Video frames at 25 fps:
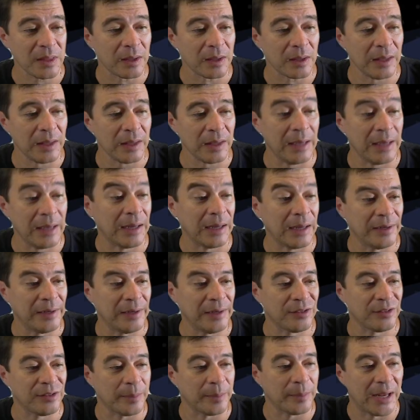
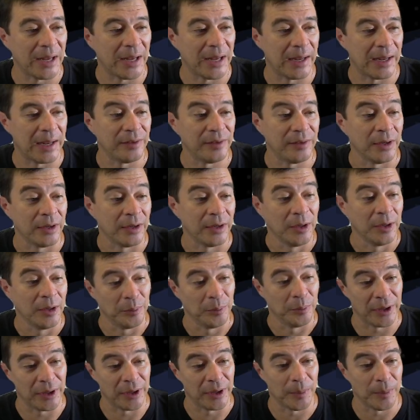headlines, sub headlines.
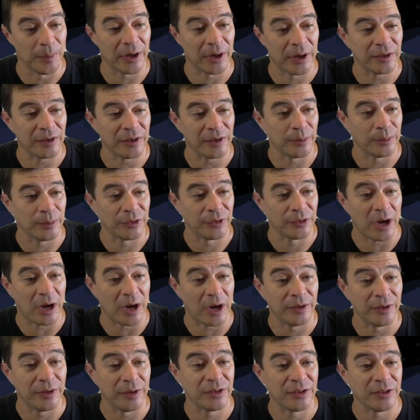Bring in more customers. So
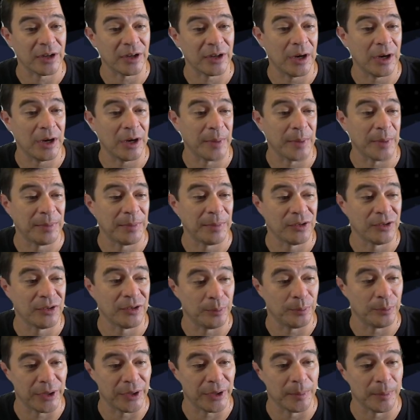how is this going to help my
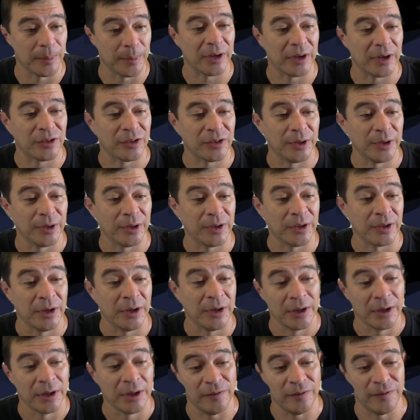business? Bring in more customers,
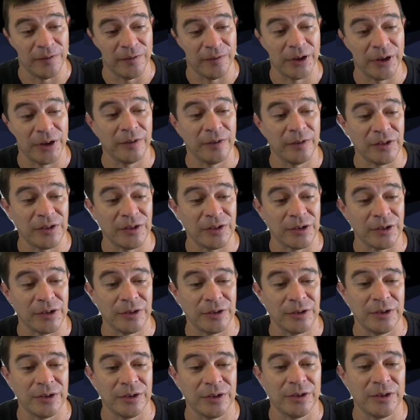convert
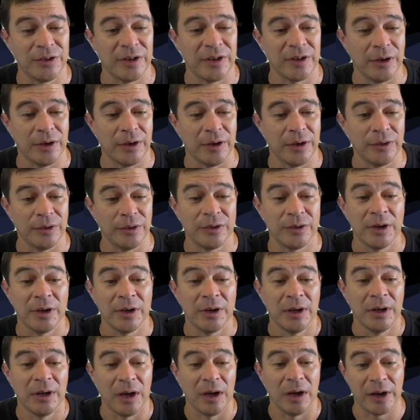visitors into sales,
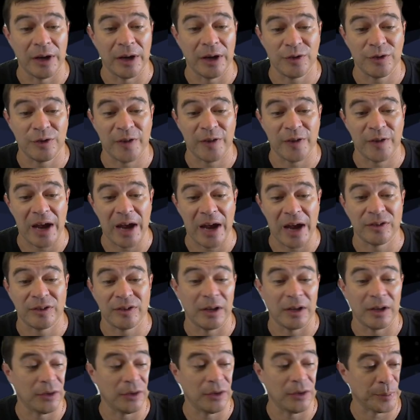launch
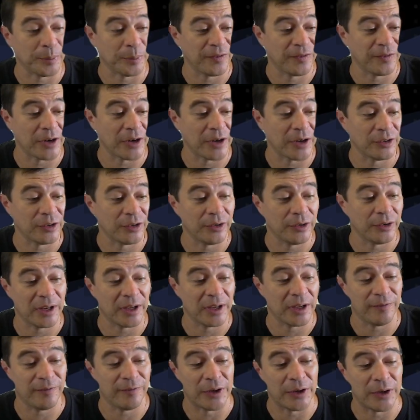fast and look professional,
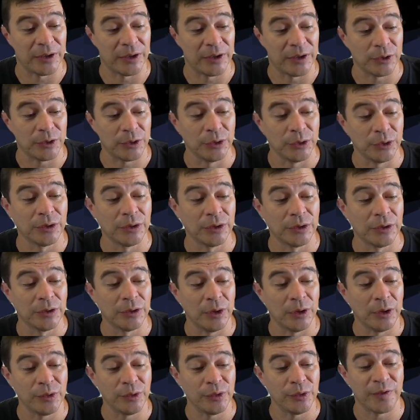get found on Google,
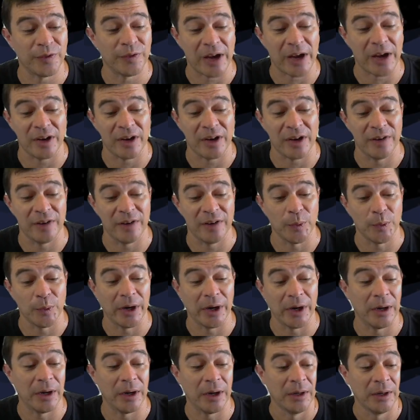loads fast
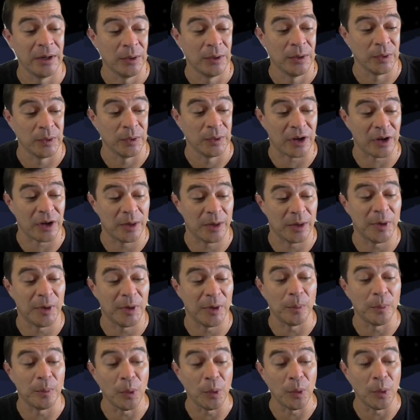everywhere. We're talking
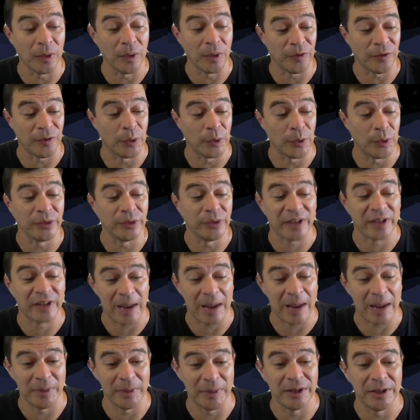about mobile phones,
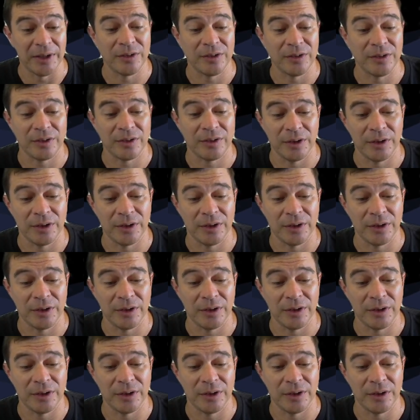tablets,